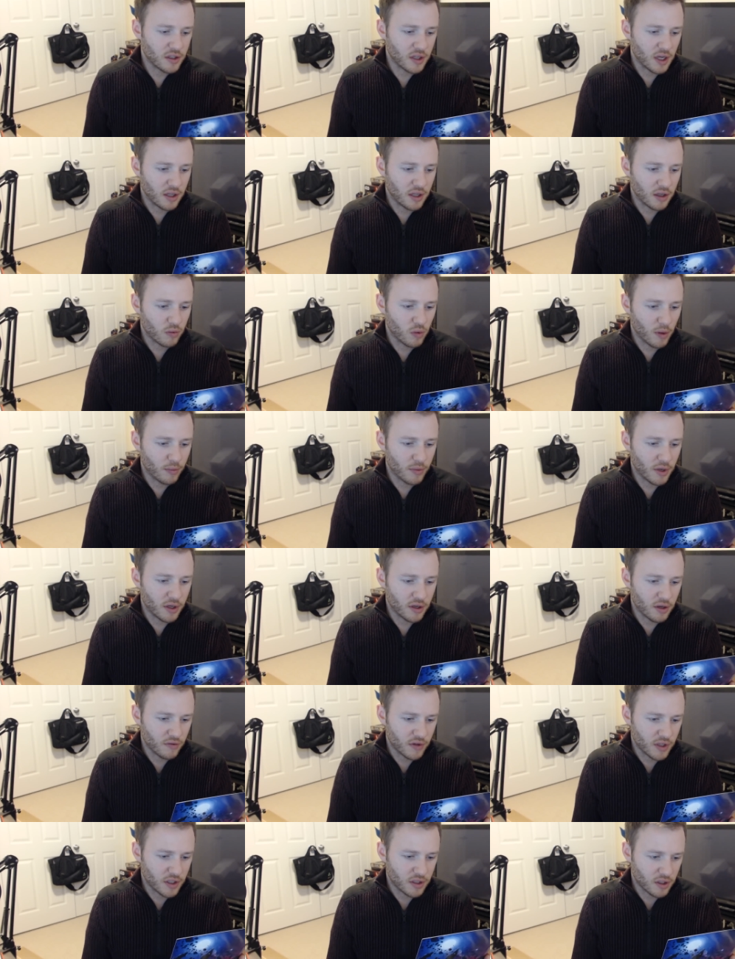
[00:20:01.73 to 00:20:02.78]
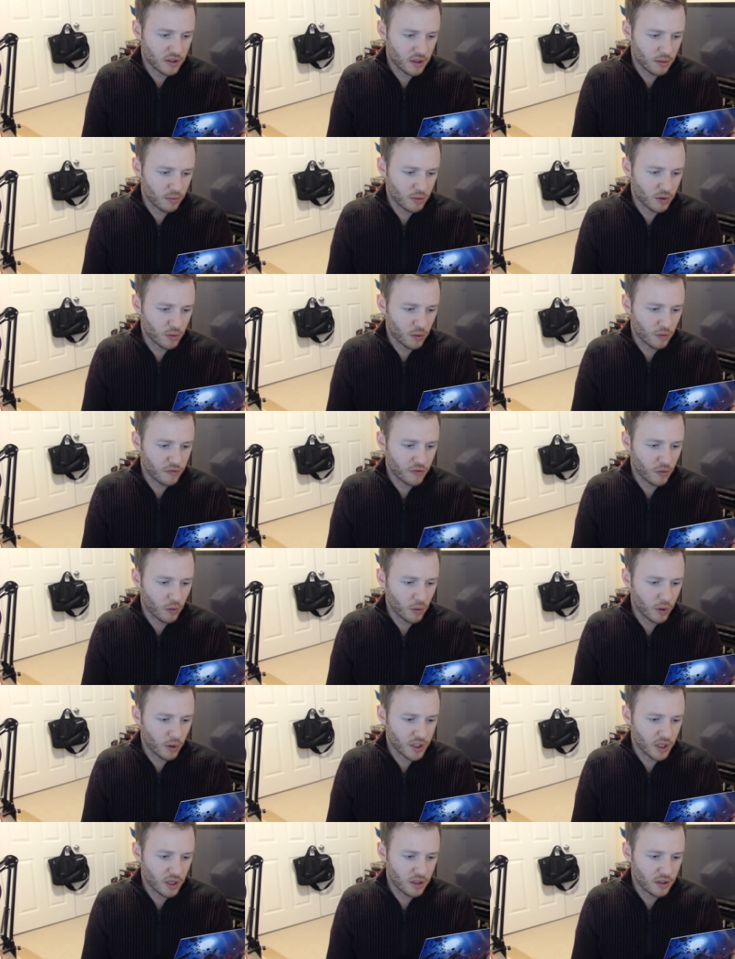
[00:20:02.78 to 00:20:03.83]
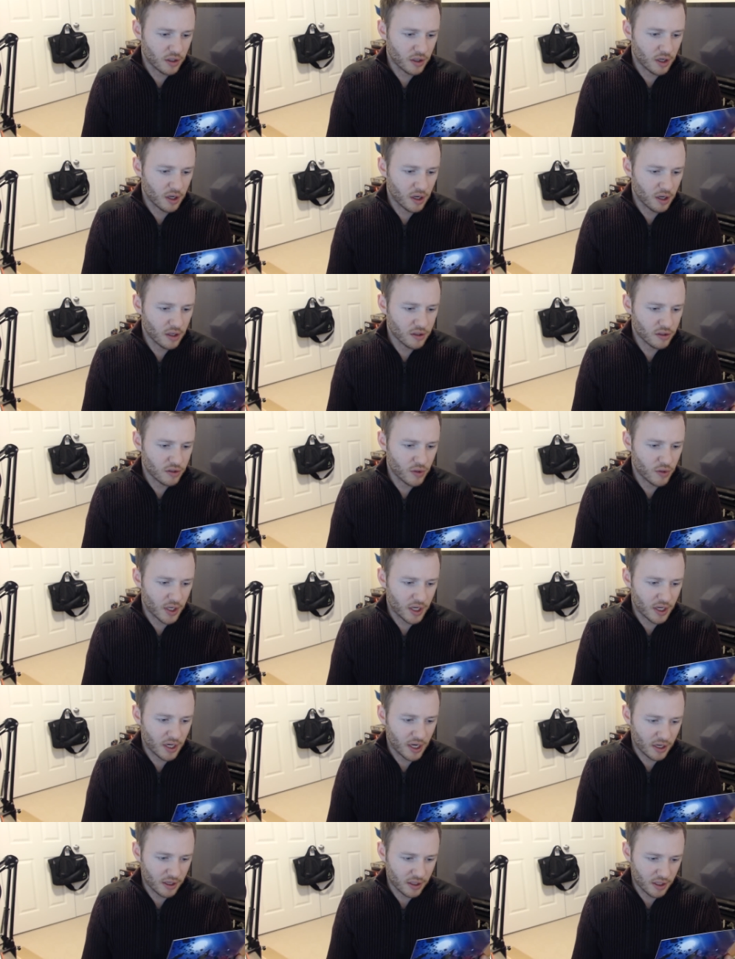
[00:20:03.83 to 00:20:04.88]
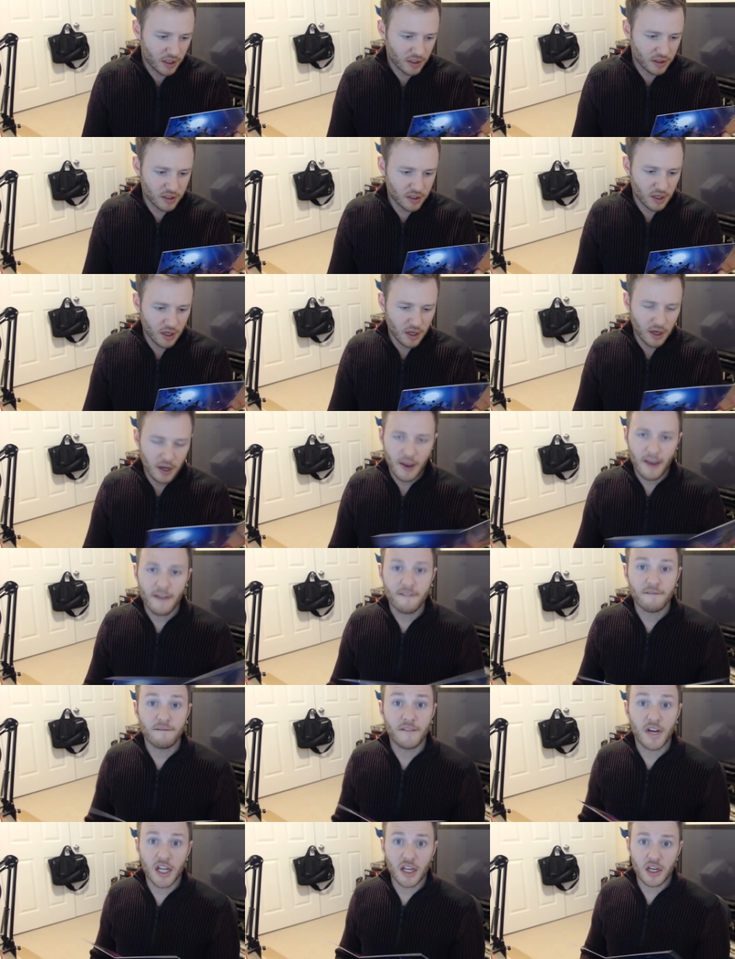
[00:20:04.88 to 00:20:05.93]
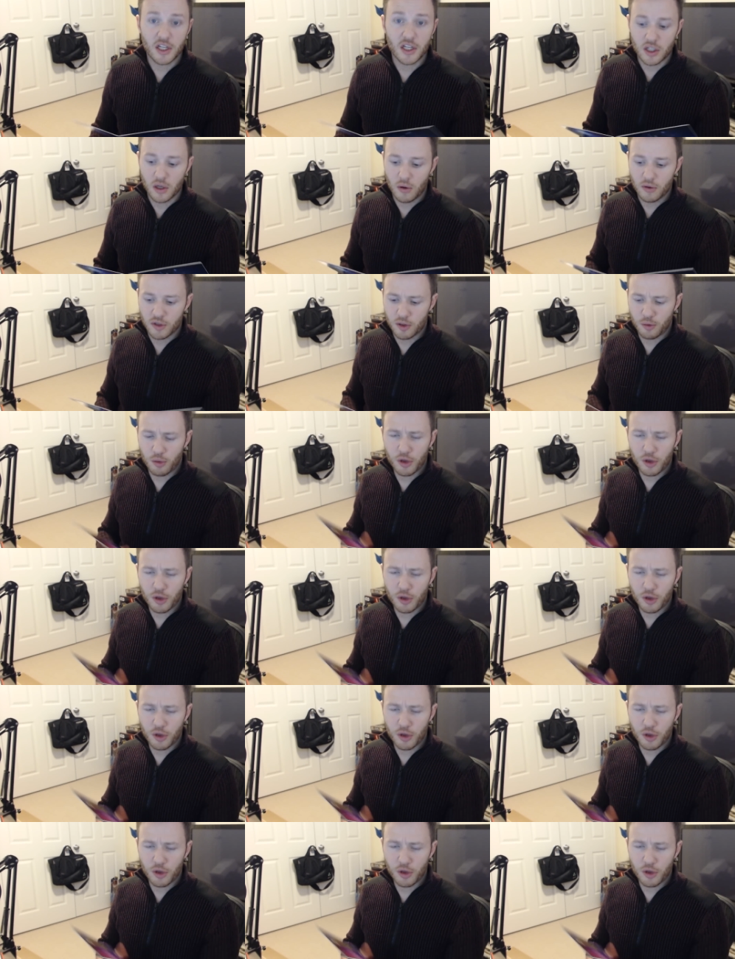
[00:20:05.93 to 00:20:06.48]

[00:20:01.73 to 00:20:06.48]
and the remnant of these systems were forged into concentrated ingots, infinity stones.